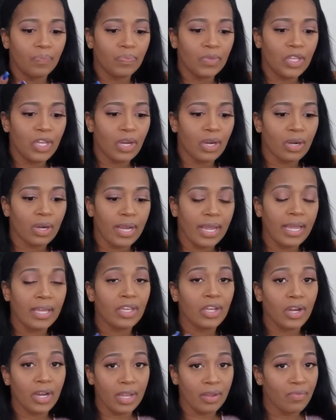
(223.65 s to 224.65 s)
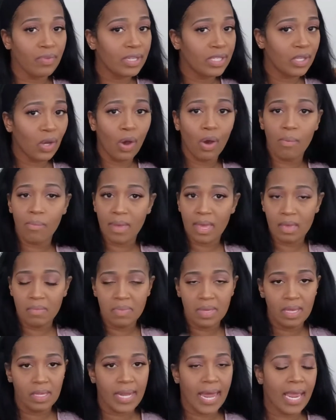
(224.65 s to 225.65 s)
your your end result may
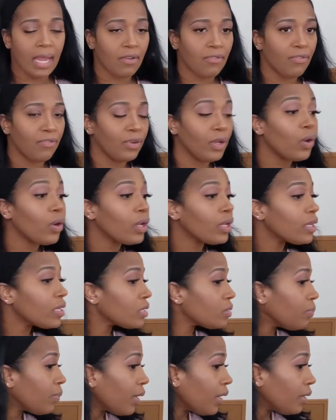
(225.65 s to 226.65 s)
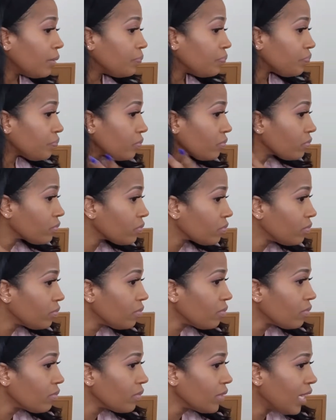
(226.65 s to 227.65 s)
be like flawless, but
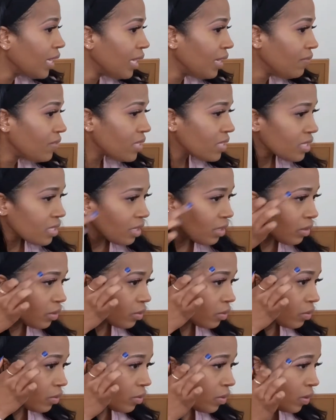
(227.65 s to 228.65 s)
even still,